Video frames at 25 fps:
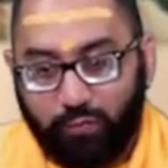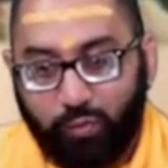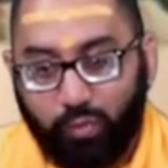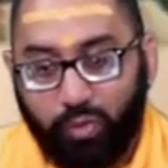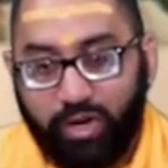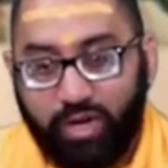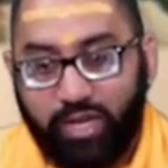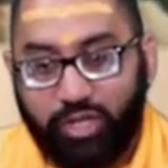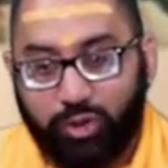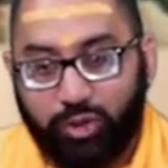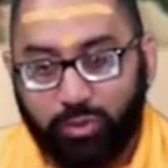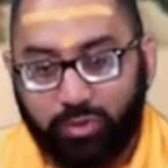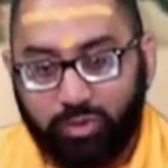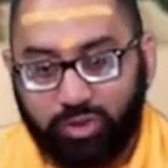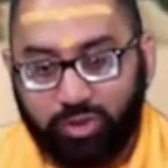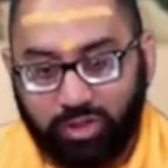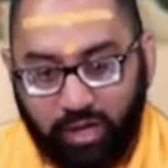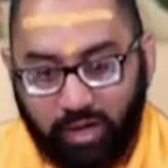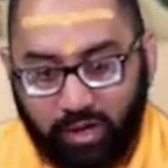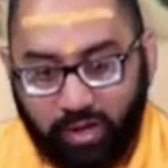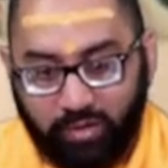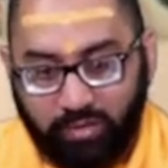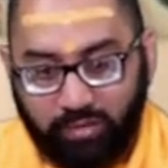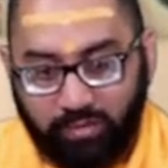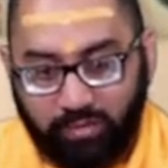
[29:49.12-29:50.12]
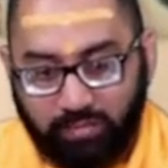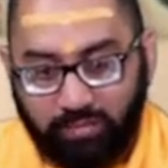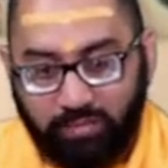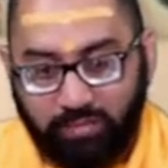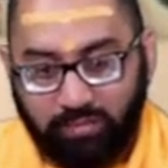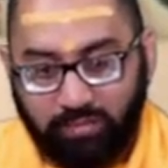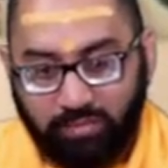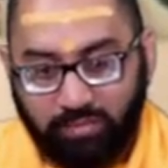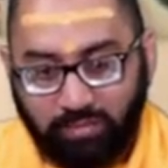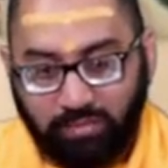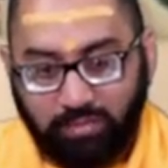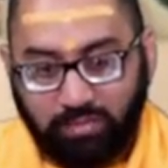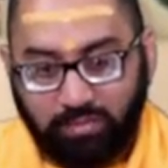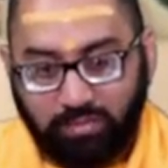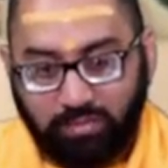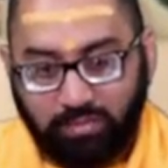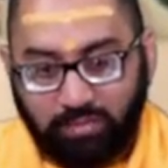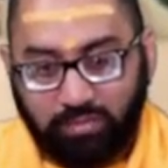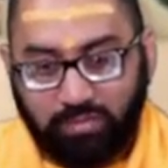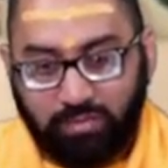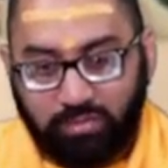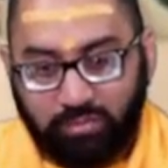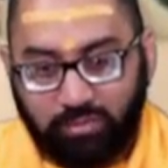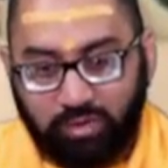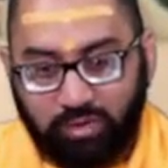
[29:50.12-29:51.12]
free shoe shine.
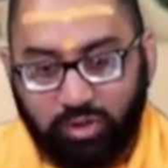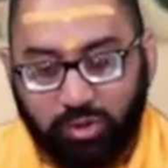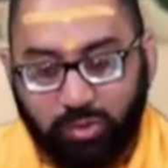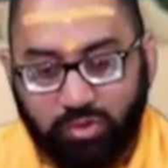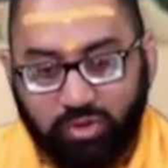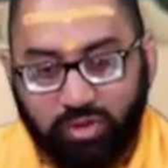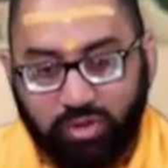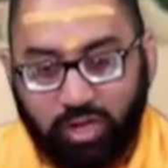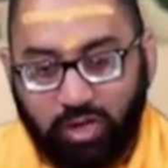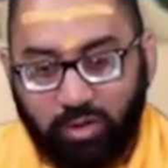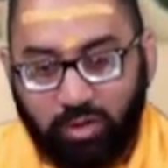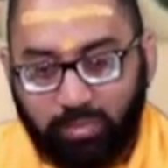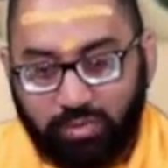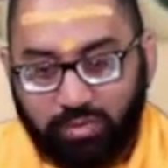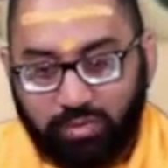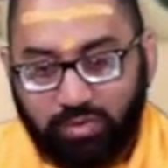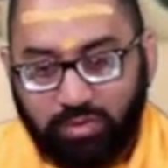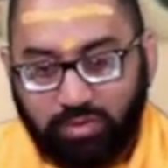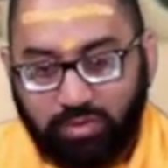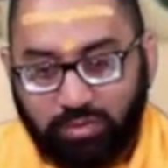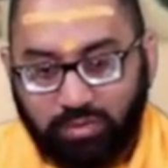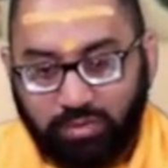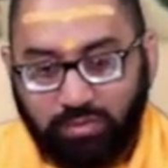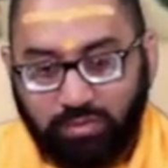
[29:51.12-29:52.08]
Do you stop?